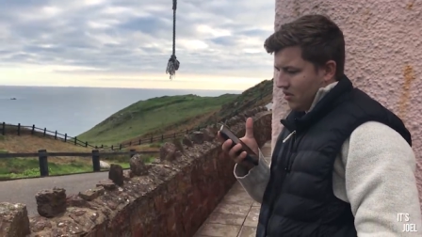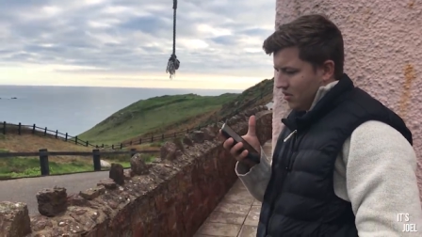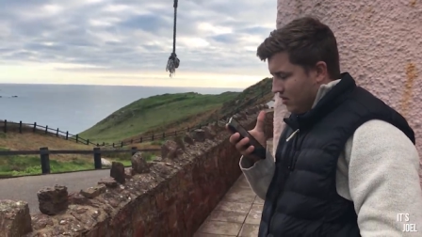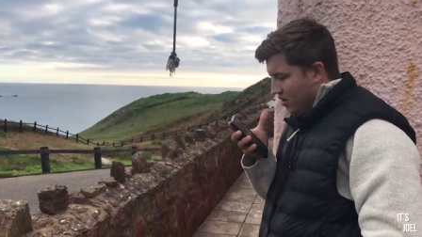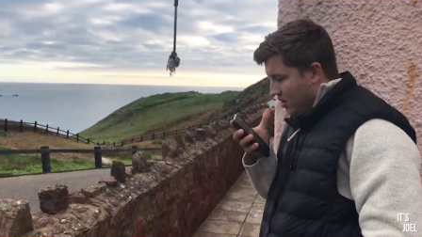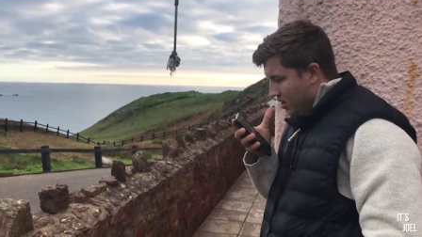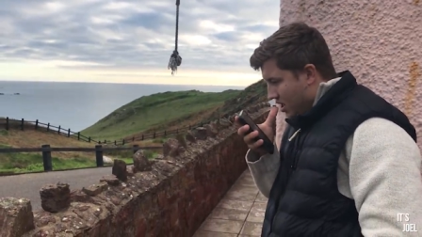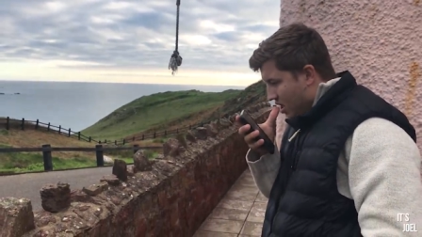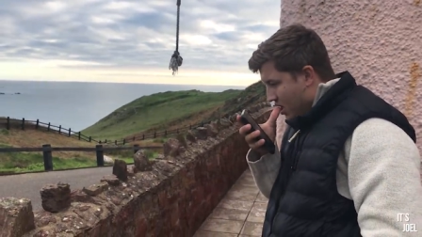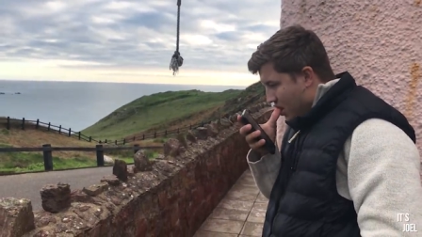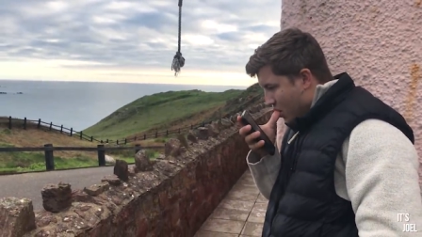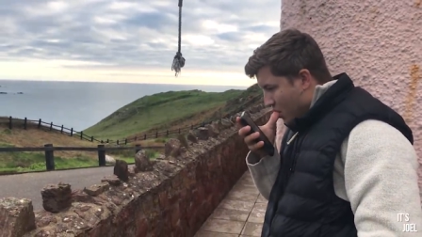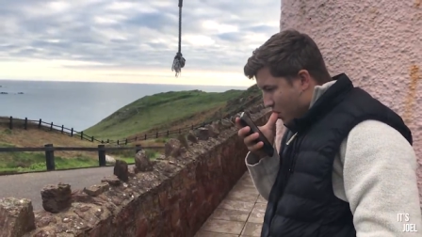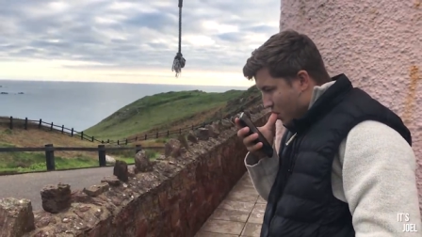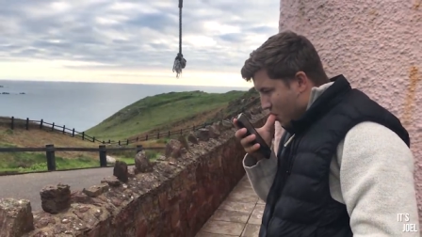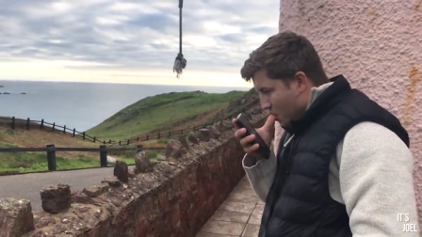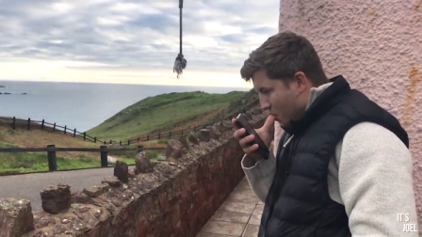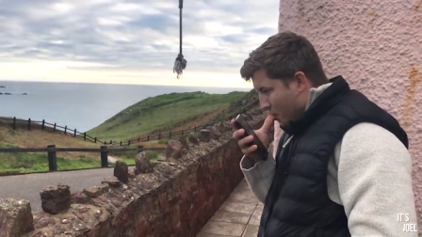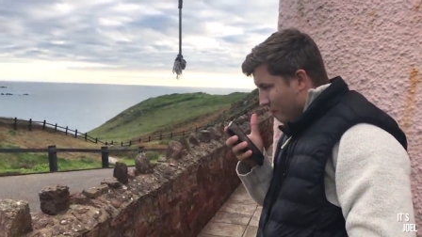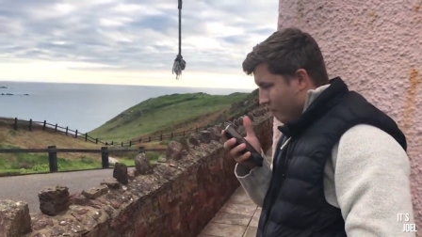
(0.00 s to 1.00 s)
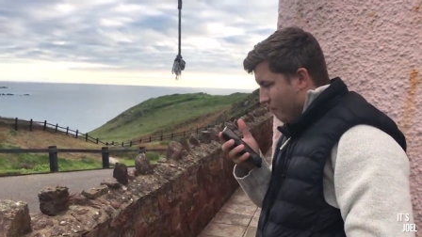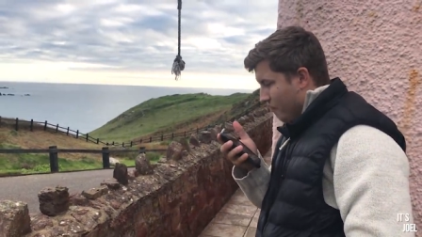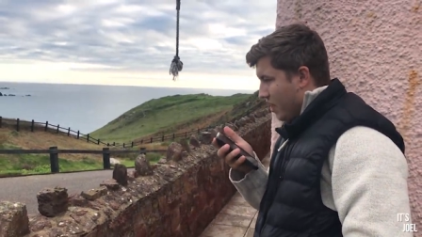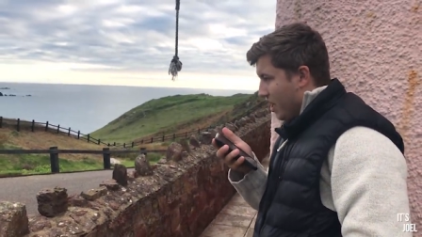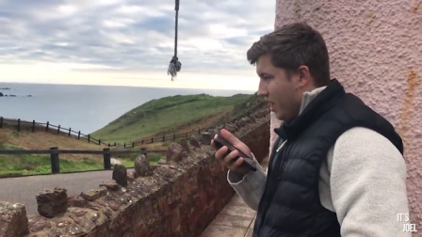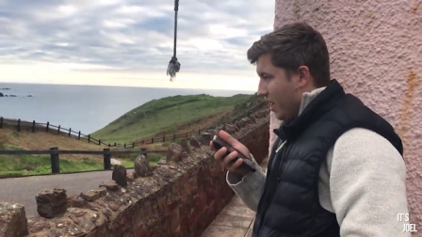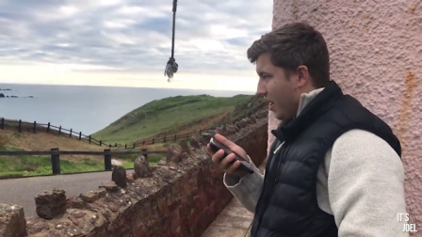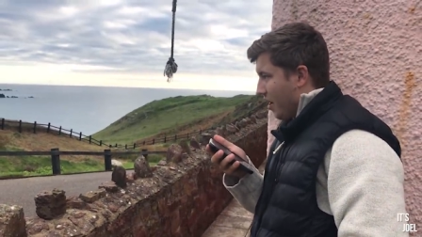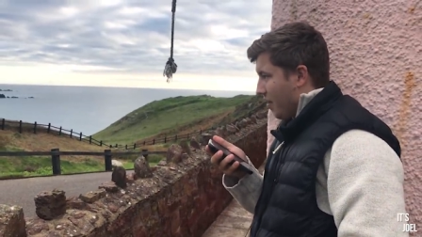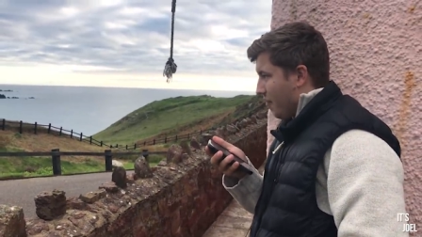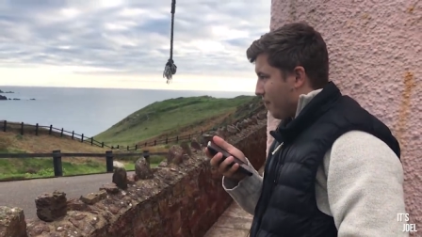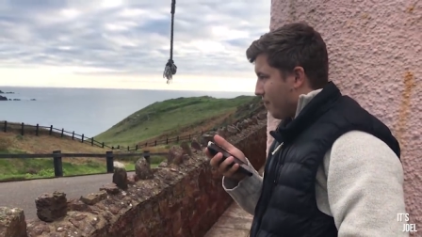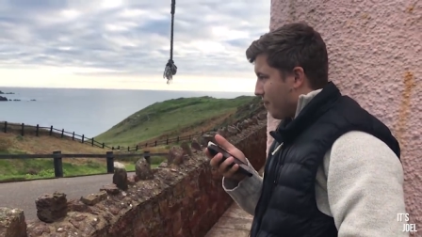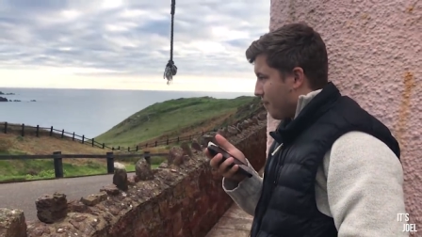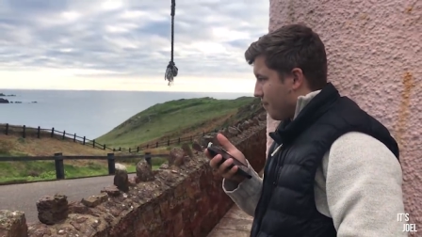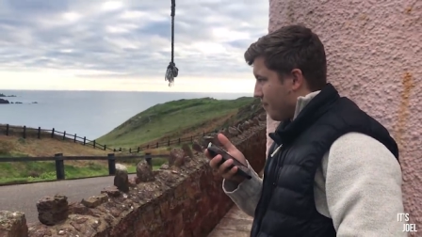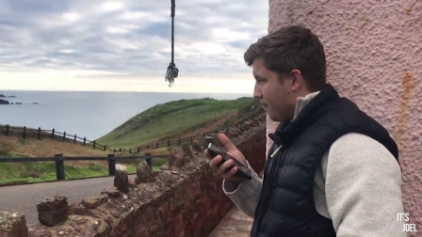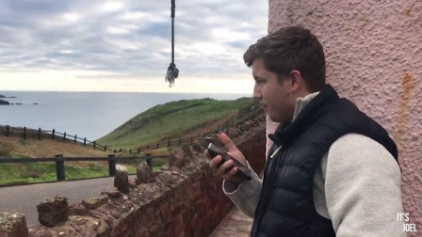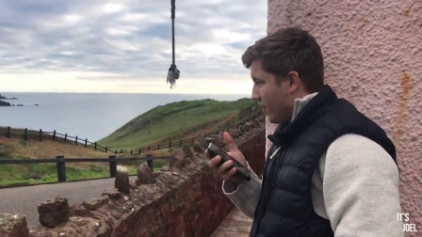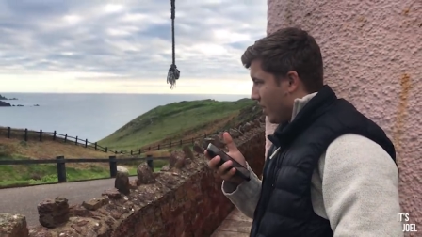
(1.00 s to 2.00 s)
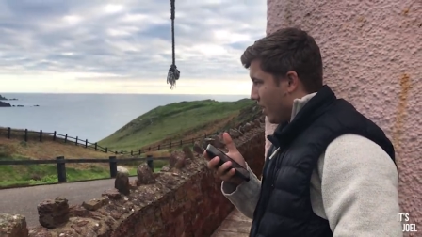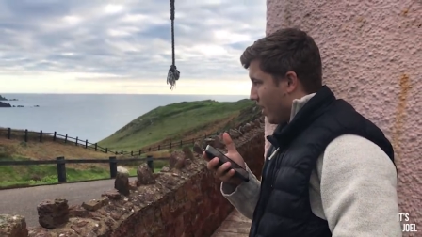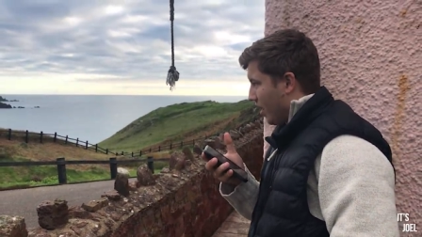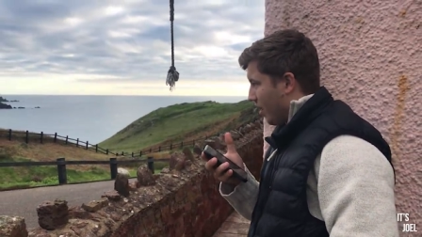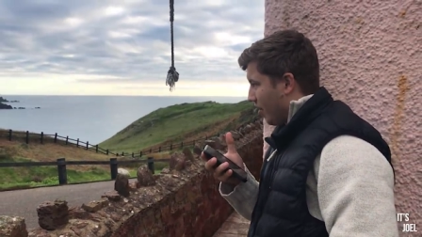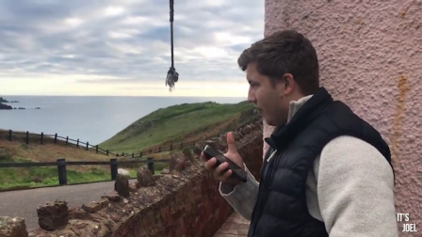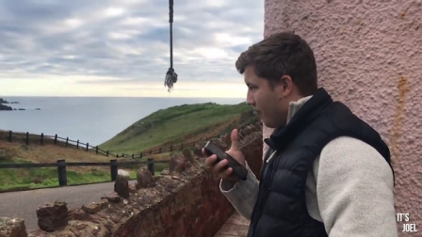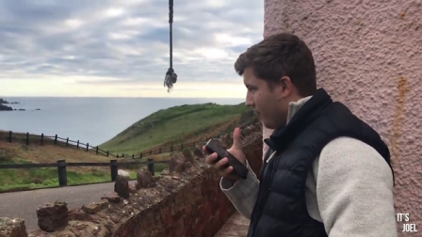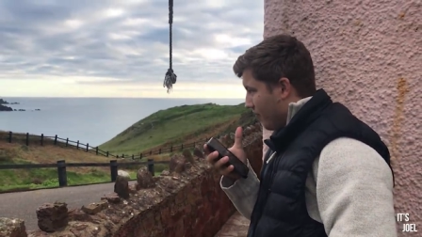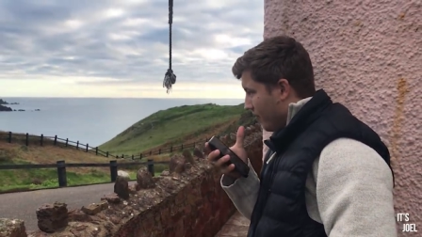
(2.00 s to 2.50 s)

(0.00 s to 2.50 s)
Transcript: If that makes sense. Yeah. Yeah.